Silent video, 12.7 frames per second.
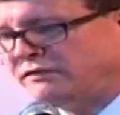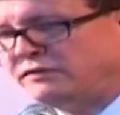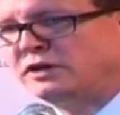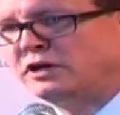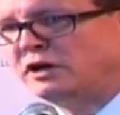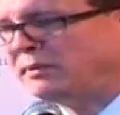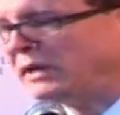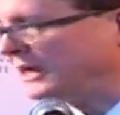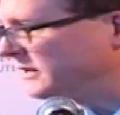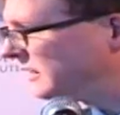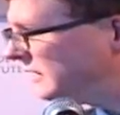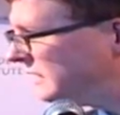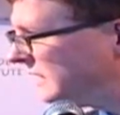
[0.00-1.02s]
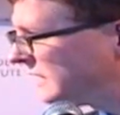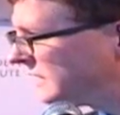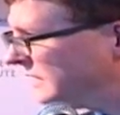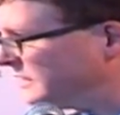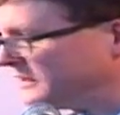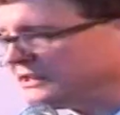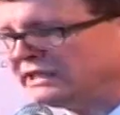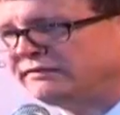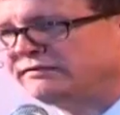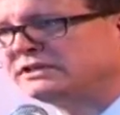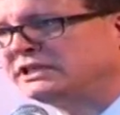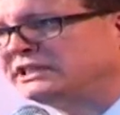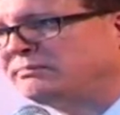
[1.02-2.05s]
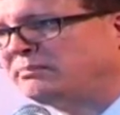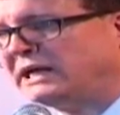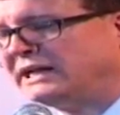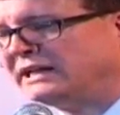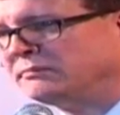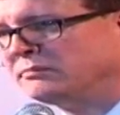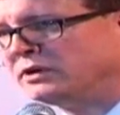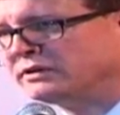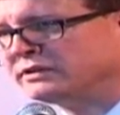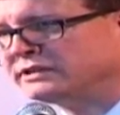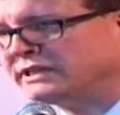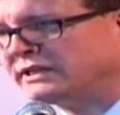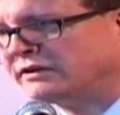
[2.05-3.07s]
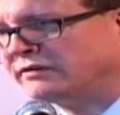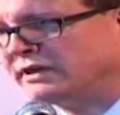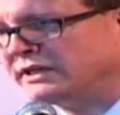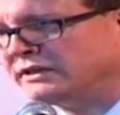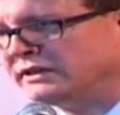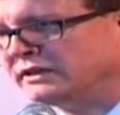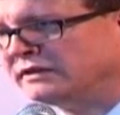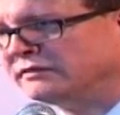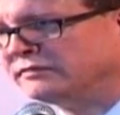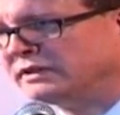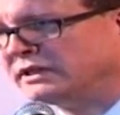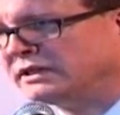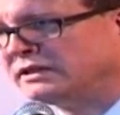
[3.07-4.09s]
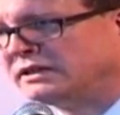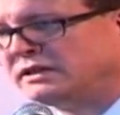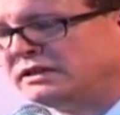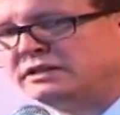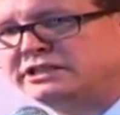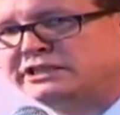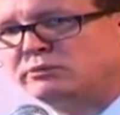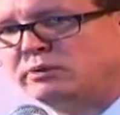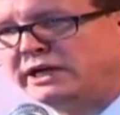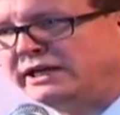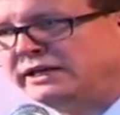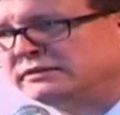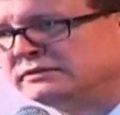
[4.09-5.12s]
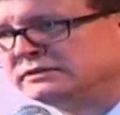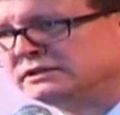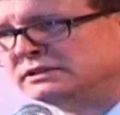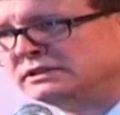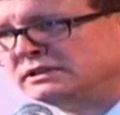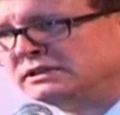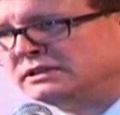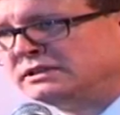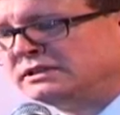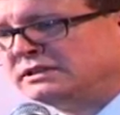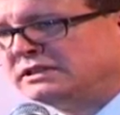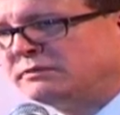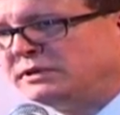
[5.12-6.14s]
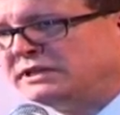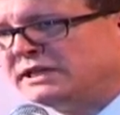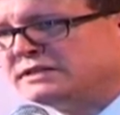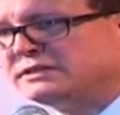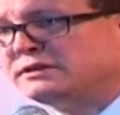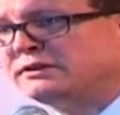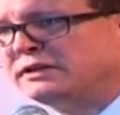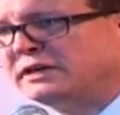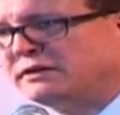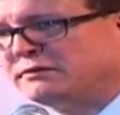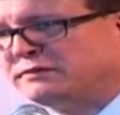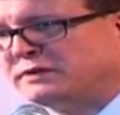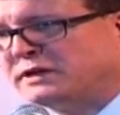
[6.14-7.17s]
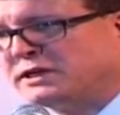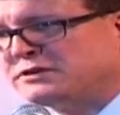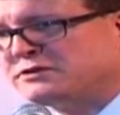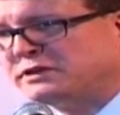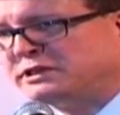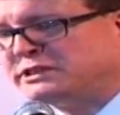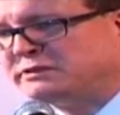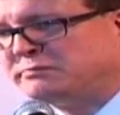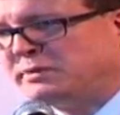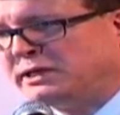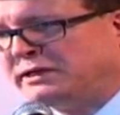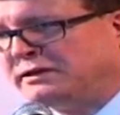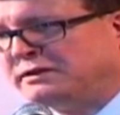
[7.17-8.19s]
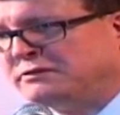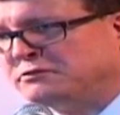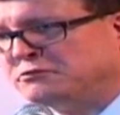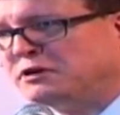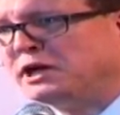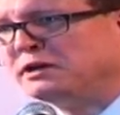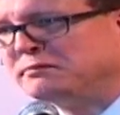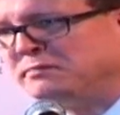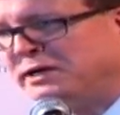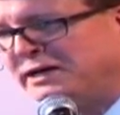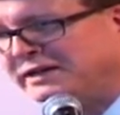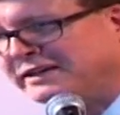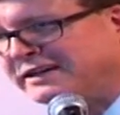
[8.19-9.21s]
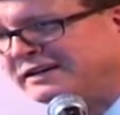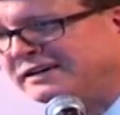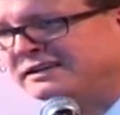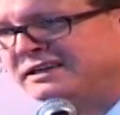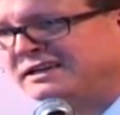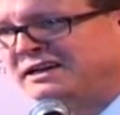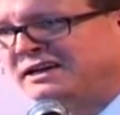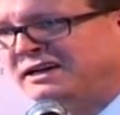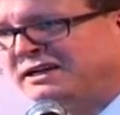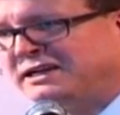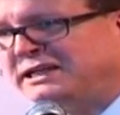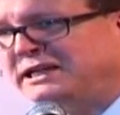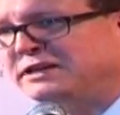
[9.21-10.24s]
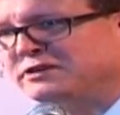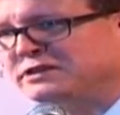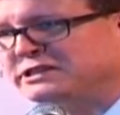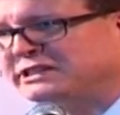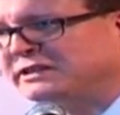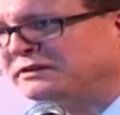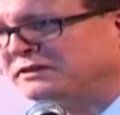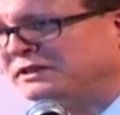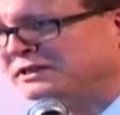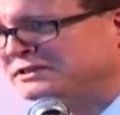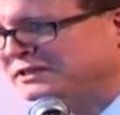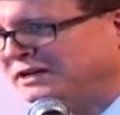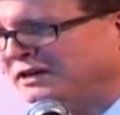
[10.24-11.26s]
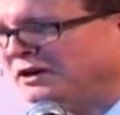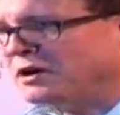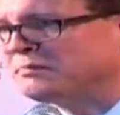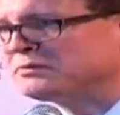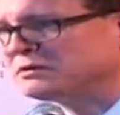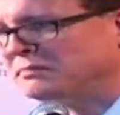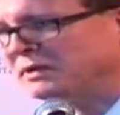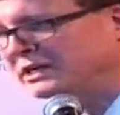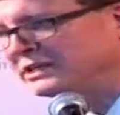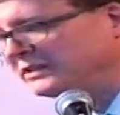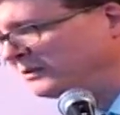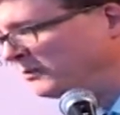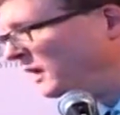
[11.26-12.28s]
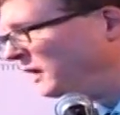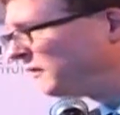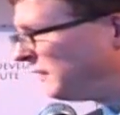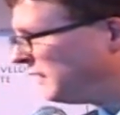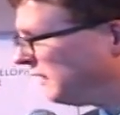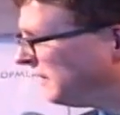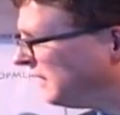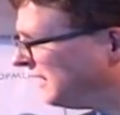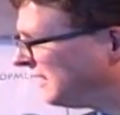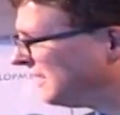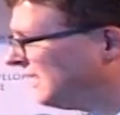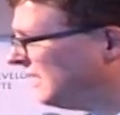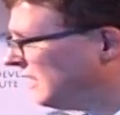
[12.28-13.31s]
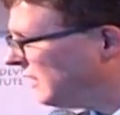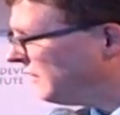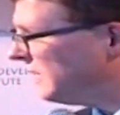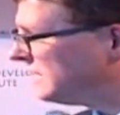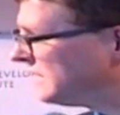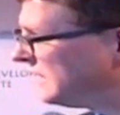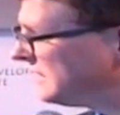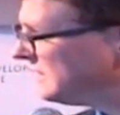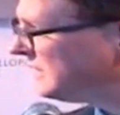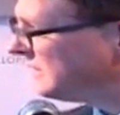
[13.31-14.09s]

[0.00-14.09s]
if you go back to the 60s and 70s, planning models had a great deal of sway. We tended to think of countries as being run by leaders that optimize the welfare of their citizens.